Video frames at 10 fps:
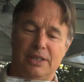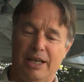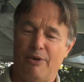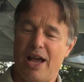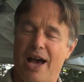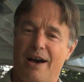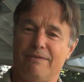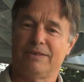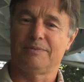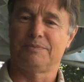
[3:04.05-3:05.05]
Here we have
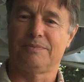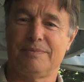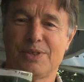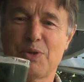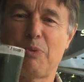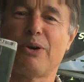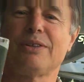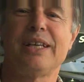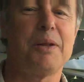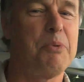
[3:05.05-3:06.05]

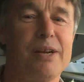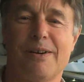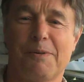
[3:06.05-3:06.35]
spirulina beer.